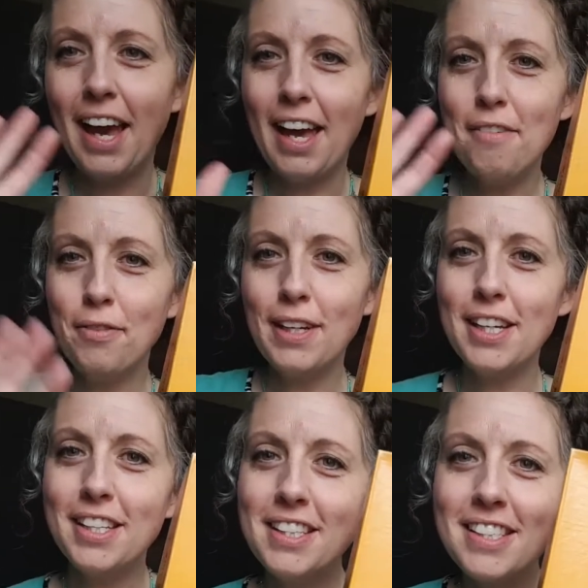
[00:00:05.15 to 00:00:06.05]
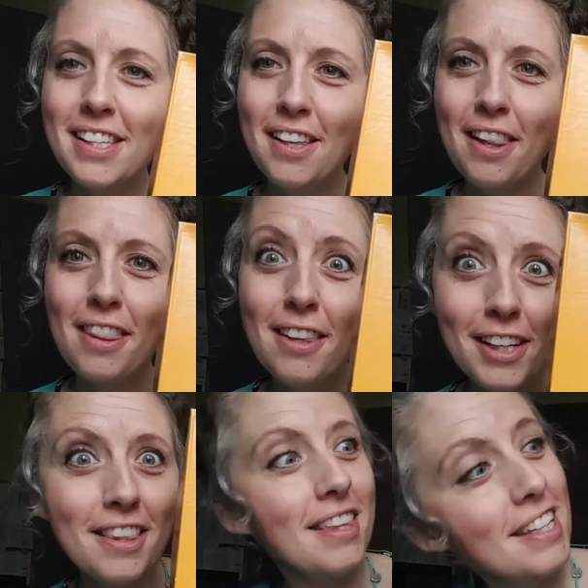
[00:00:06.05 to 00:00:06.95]
Hi friends!
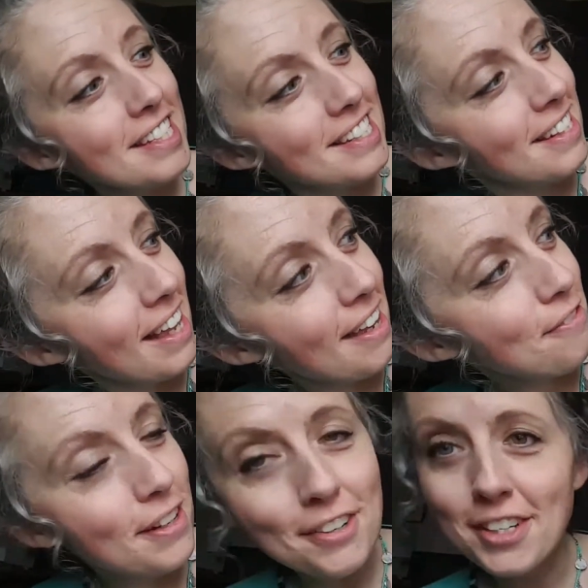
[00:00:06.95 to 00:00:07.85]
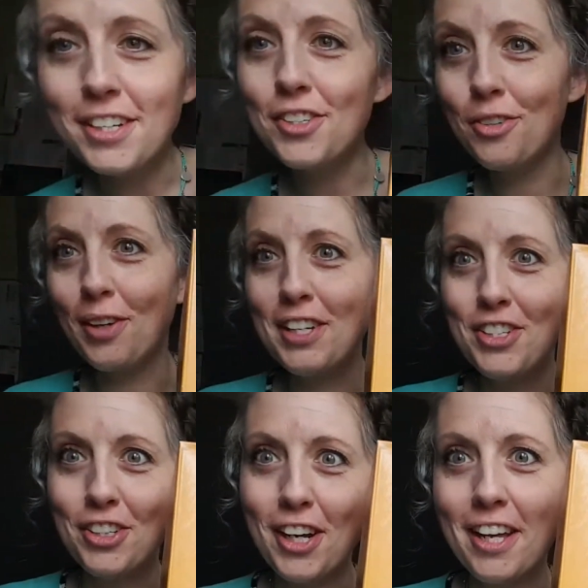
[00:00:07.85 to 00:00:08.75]
Look at this! I found a
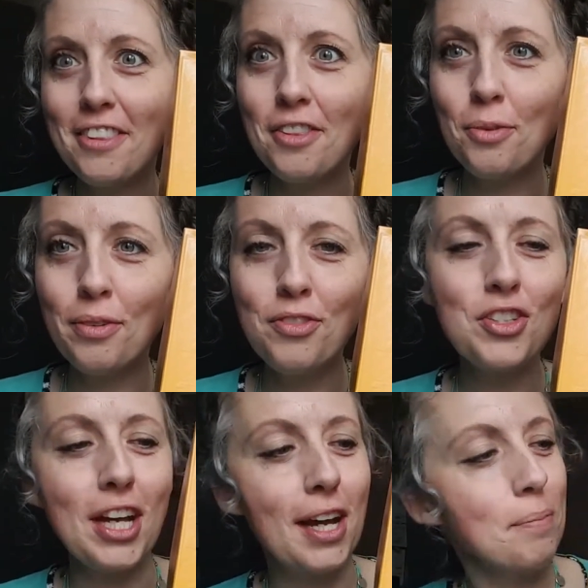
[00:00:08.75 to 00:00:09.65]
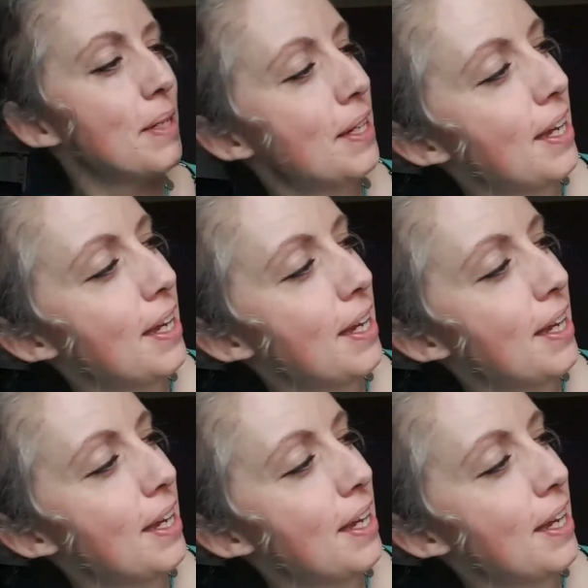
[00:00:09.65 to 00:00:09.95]
treasure at the thrift shop.